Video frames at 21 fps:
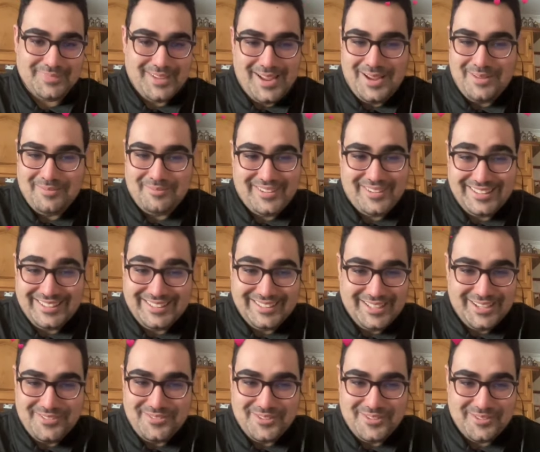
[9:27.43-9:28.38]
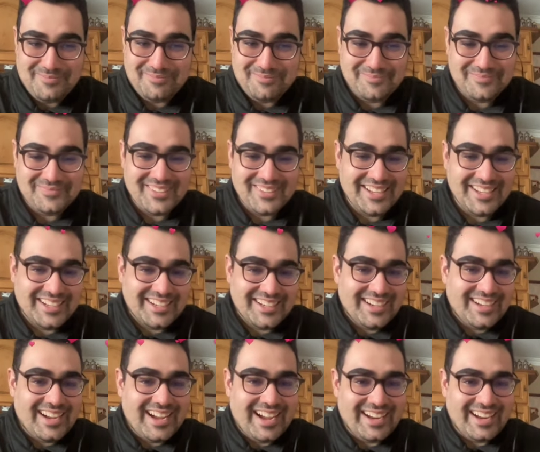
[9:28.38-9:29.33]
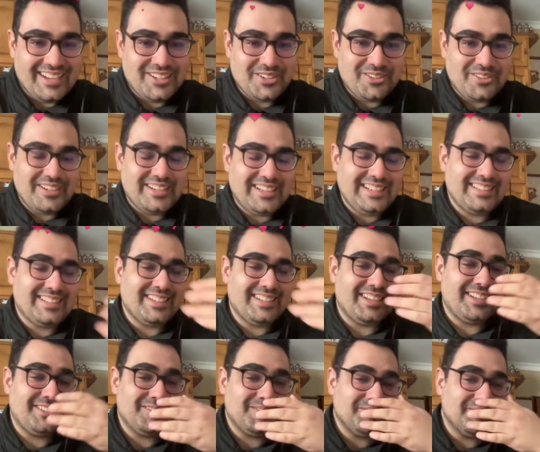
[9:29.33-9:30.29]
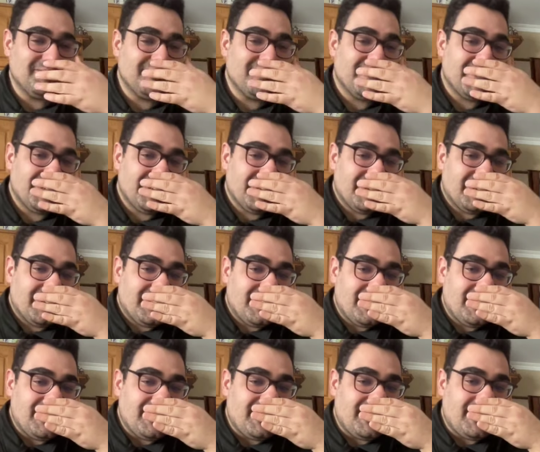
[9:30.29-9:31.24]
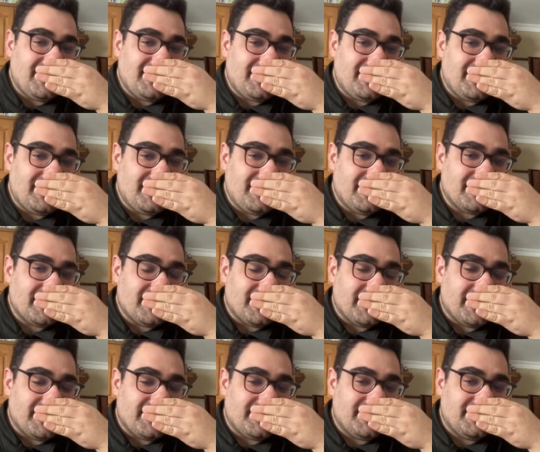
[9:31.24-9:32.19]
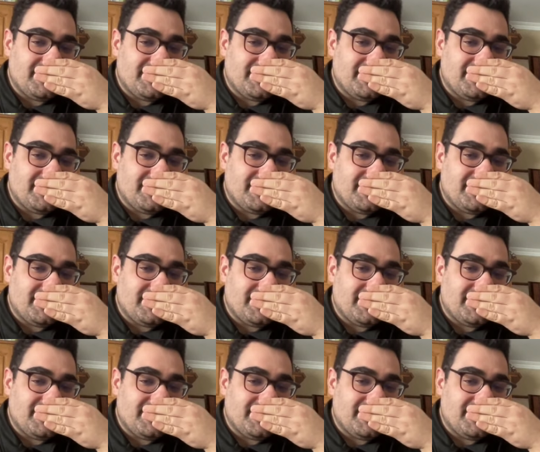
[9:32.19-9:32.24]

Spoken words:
I'm gonna love him. I can already tell. Oh, good.